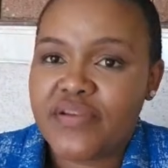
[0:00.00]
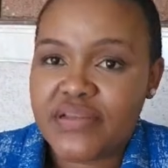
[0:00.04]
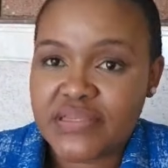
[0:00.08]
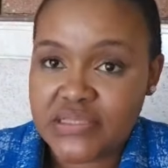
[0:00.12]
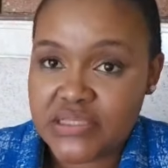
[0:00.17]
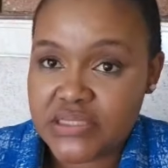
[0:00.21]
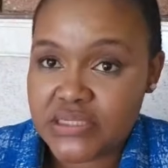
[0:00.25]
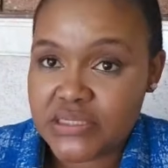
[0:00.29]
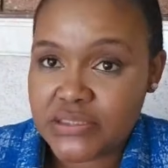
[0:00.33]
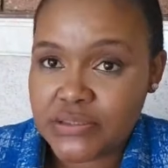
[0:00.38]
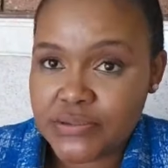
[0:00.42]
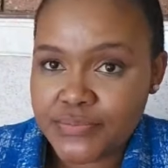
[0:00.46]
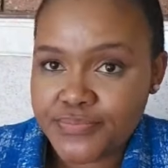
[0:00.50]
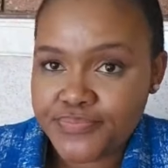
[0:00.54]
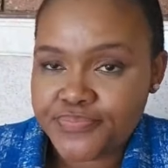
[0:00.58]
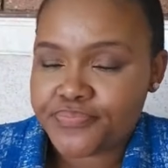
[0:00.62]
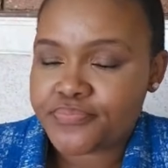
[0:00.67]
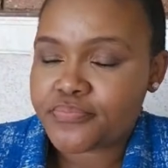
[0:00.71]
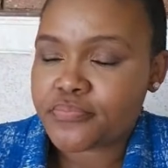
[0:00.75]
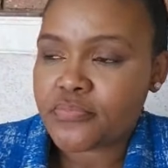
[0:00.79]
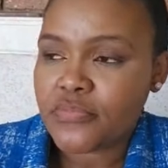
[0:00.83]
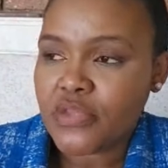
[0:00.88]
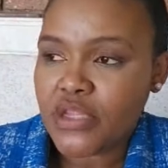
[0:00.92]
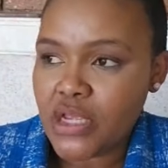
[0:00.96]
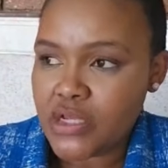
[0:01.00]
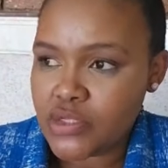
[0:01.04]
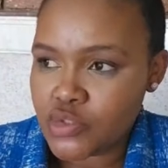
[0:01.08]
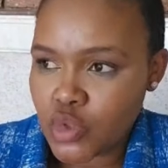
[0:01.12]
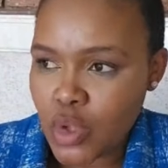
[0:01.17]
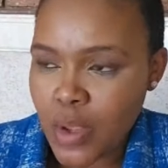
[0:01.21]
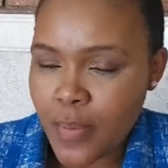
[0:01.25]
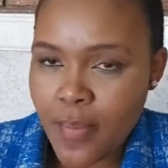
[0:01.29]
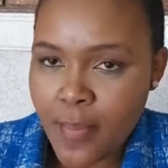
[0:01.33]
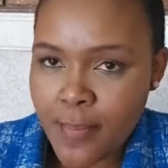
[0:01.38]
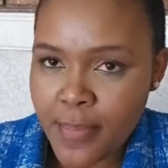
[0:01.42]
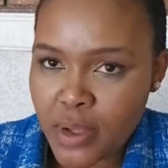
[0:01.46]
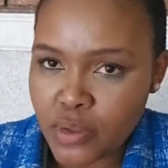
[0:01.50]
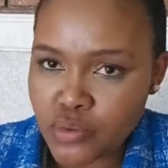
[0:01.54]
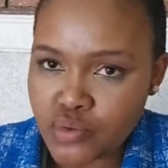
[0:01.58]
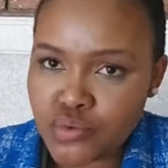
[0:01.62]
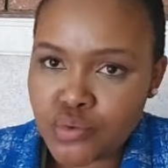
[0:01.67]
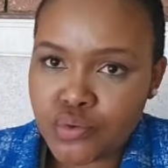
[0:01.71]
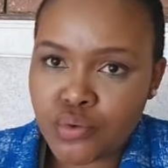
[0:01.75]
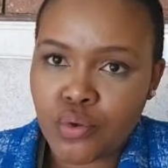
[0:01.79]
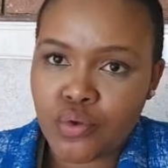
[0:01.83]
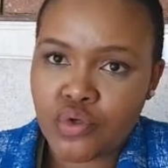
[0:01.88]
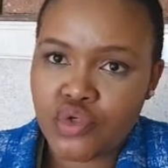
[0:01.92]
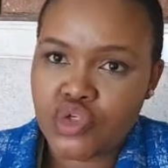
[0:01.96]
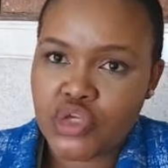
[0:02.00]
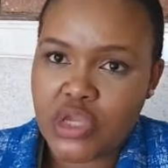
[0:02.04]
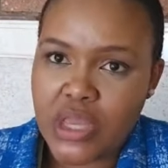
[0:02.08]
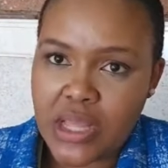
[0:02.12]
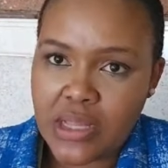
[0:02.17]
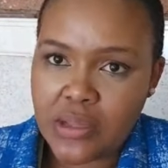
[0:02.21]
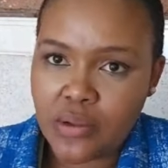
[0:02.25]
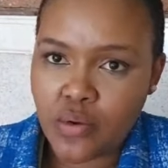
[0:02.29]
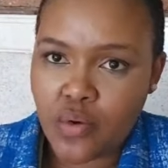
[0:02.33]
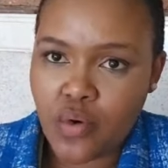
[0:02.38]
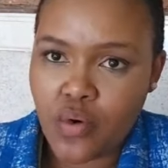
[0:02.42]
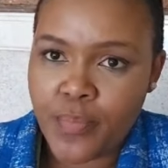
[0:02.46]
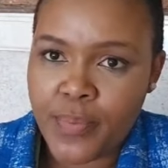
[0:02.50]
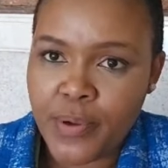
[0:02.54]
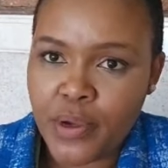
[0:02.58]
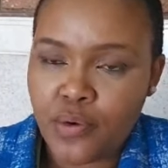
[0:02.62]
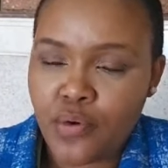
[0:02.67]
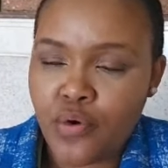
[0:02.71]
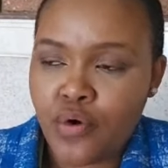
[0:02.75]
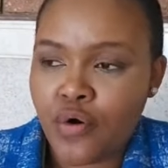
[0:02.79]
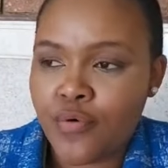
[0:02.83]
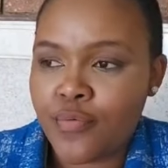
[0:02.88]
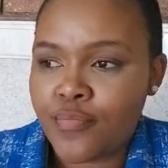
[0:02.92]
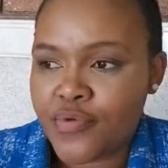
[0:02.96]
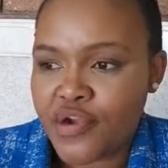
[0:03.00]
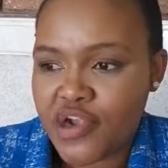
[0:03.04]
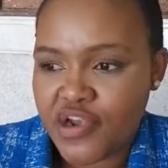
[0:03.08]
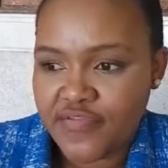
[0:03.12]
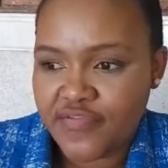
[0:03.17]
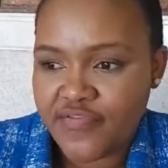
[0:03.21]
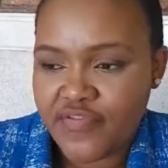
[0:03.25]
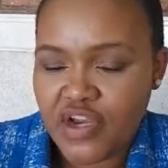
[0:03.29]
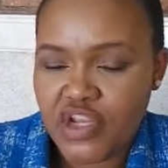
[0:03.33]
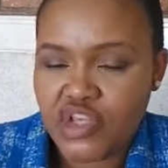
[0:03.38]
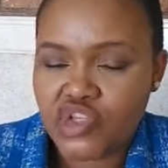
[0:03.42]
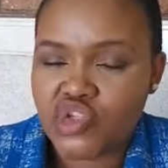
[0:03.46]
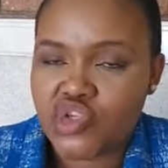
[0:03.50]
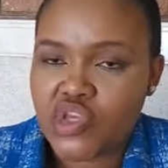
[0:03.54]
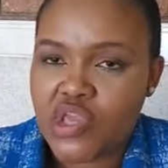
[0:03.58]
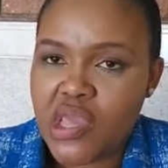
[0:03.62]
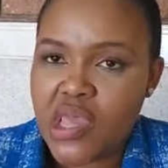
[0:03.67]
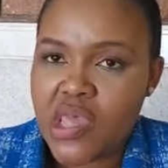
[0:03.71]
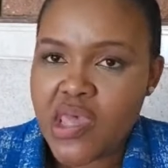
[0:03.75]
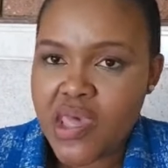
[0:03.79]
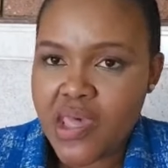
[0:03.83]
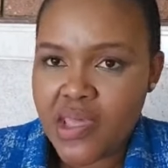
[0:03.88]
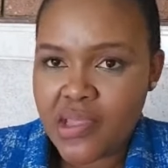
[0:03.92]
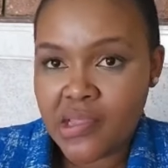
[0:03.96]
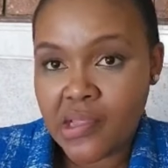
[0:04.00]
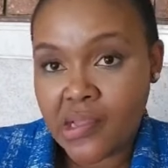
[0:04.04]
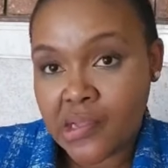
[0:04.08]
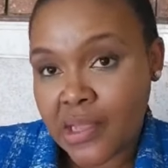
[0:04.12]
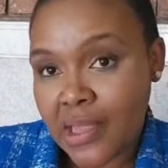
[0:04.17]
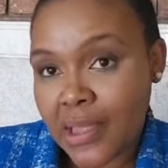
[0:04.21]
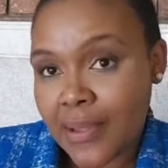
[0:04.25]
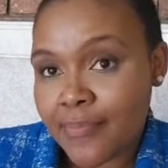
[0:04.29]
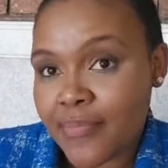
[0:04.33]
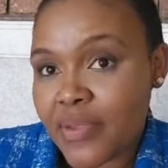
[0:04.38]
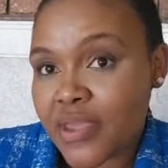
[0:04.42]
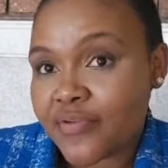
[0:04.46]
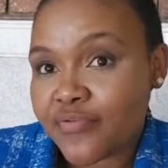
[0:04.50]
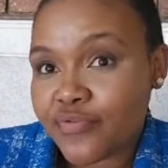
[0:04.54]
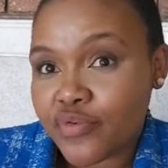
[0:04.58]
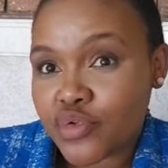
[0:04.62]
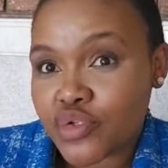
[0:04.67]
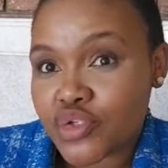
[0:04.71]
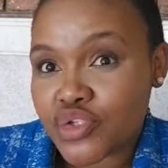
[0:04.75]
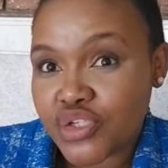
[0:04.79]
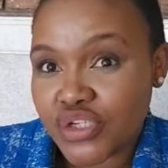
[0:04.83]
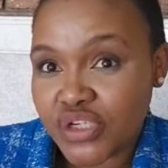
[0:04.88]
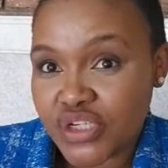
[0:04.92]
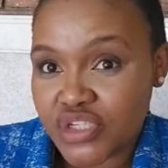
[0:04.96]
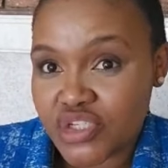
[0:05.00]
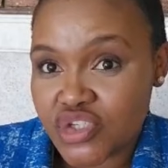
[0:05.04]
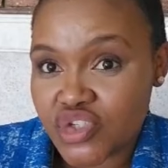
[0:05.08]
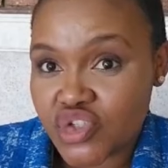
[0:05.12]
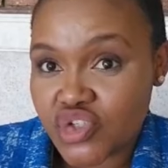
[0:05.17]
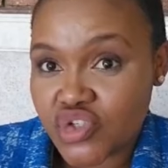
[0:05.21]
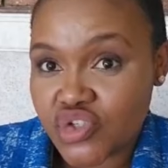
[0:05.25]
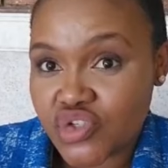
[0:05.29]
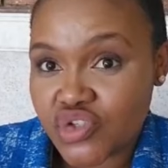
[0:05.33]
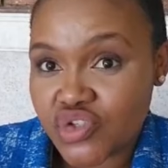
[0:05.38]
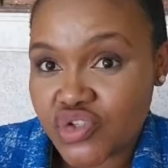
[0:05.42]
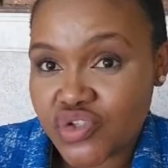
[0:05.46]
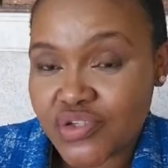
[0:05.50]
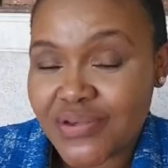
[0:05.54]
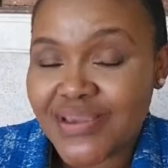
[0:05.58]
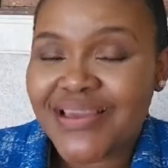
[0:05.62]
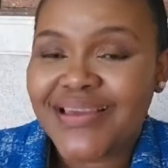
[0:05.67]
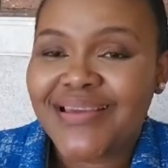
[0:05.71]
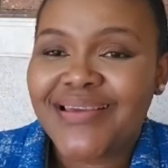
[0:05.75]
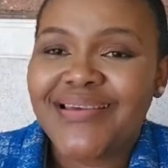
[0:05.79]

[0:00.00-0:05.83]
fasting so i'm about to daughter i'll go back home refresh and then come back for church